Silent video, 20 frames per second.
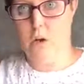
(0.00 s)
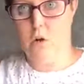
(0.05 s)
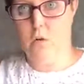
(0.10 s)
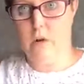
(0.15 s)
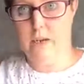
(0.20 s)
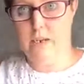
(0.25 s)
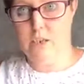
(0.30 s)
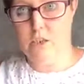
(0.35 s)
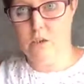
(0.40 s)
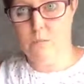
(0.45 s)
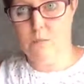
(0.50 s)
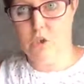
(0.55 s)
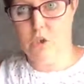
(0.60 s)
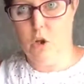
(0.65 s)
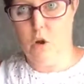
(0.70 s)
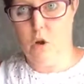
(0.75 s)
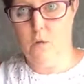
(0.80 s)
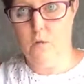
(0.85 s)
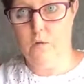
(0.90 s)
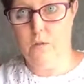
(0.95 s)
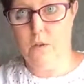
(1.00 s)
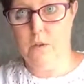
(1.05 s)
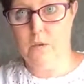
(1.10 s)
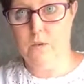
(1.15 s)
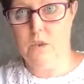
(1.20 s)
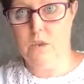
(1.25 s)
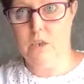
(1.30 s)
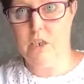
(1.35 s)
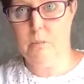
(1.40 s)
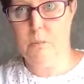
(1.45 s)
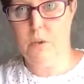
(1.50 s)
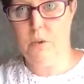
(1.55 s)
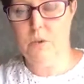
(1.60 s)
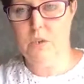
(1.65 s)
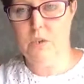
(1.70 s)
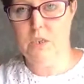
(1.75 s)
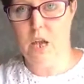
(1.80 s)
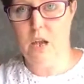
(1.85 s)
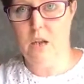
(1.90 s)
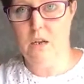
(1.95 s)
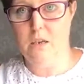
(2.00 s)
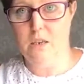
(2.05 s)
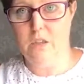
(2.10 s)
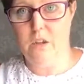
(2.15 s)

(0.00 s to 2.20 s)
create some sort of little simple dart